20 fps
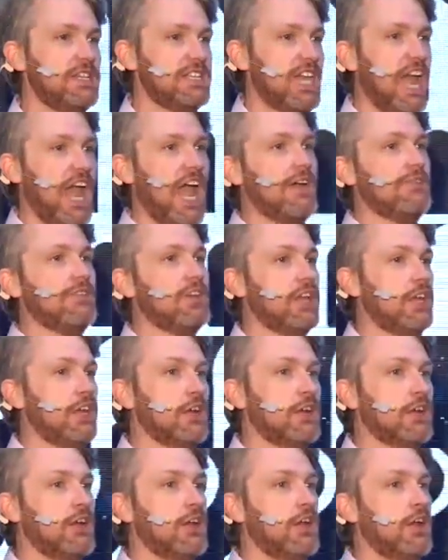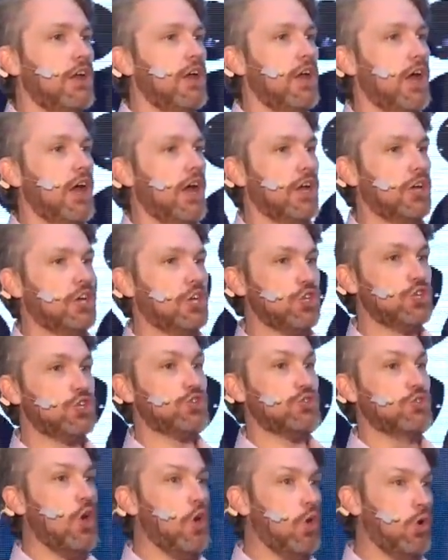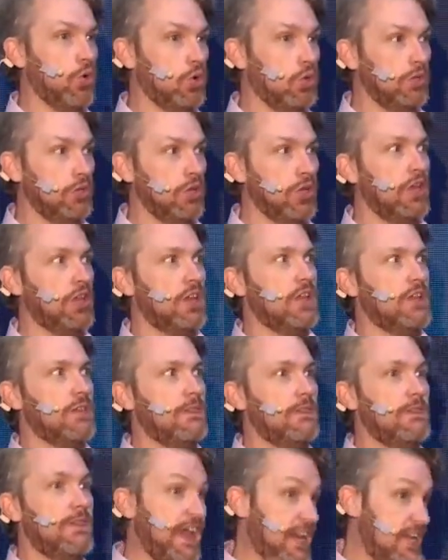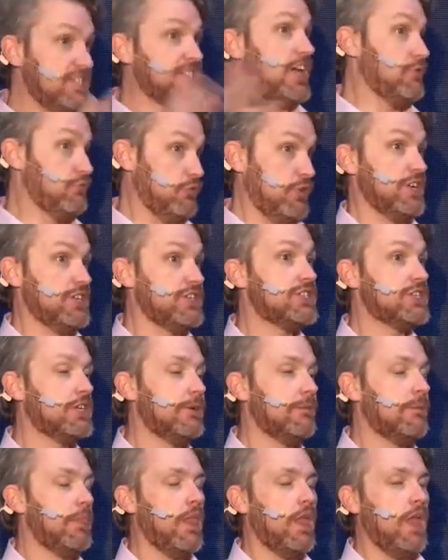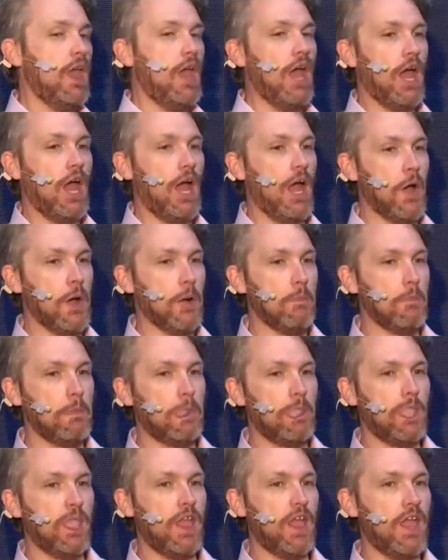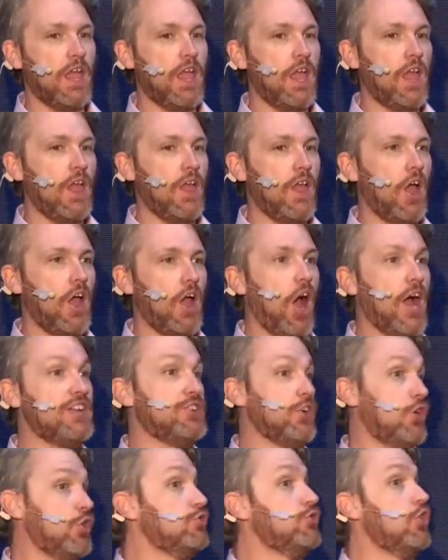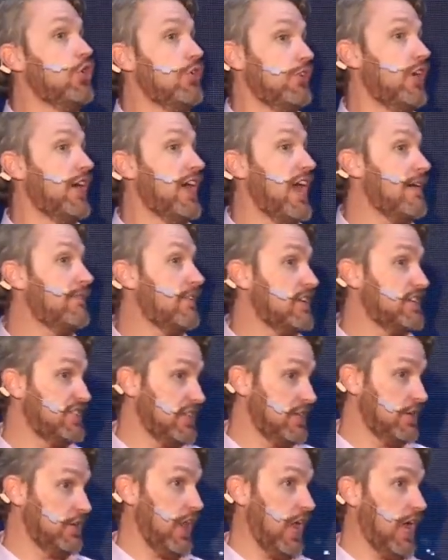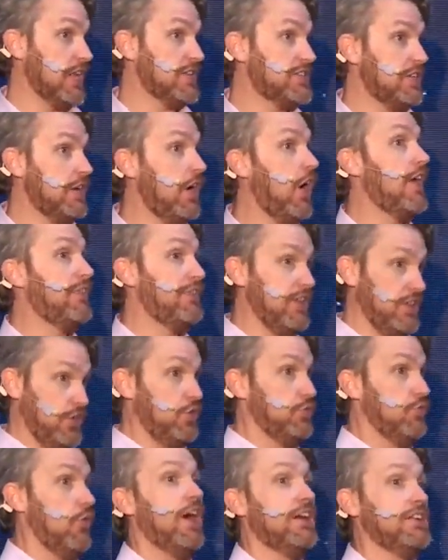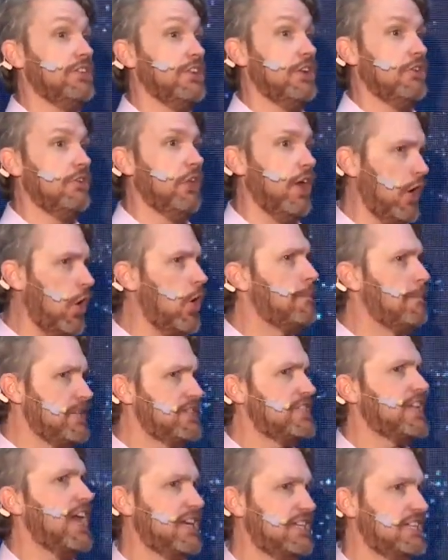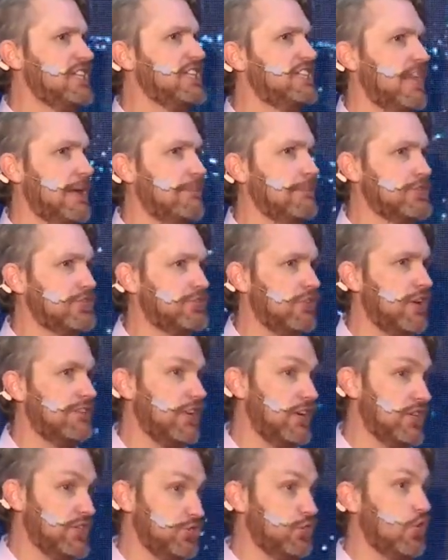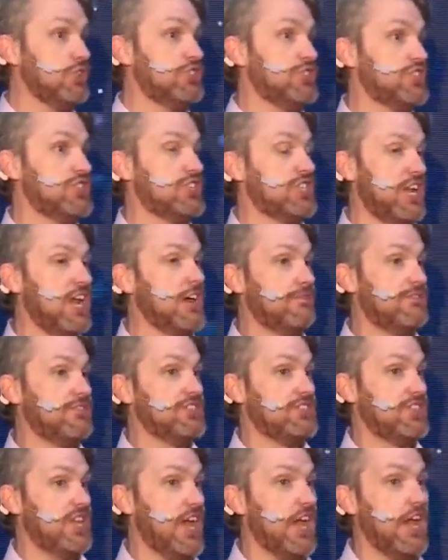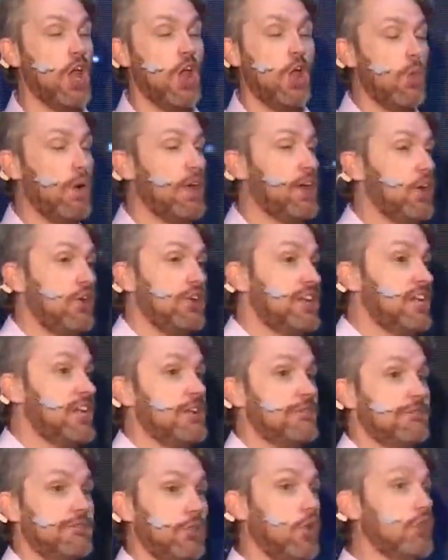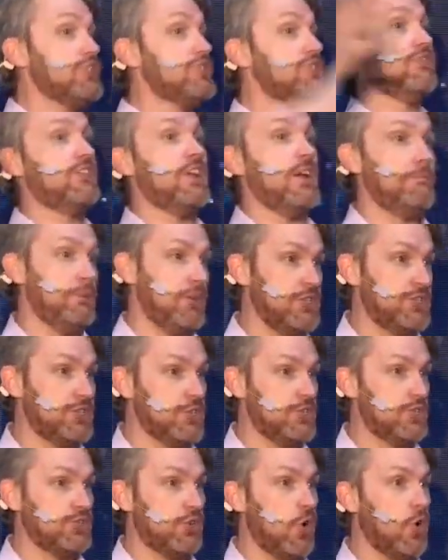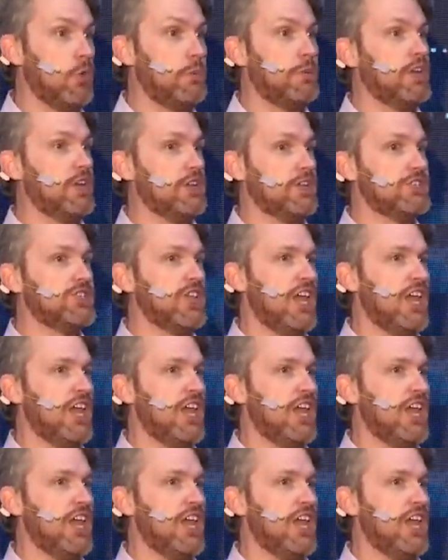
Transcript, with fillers: having uh, control, that is a risk. Um, I don't know that I have a single answer. I think you're right in that like OpenStack did demonstrate that it's not just enough to say we're going to give lots of companies control because